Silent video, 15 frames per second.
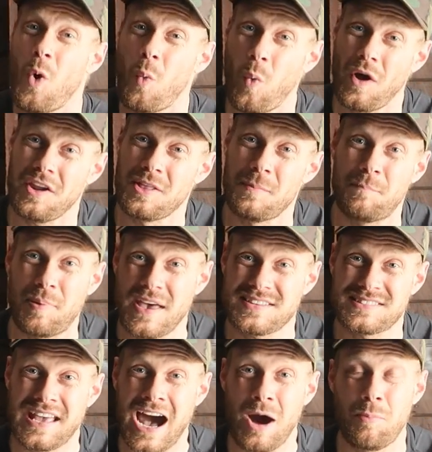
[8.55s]
what are the
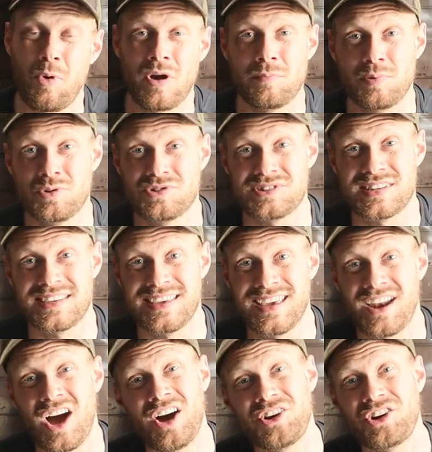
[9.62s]
best cowboy boots to
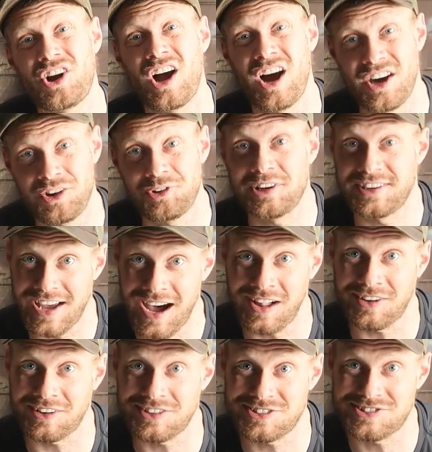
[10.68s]
get under one hundred
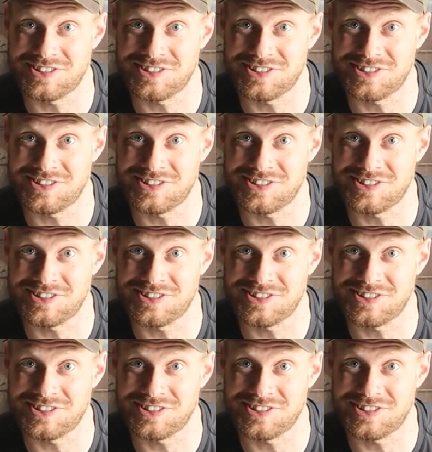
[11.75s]
dollars?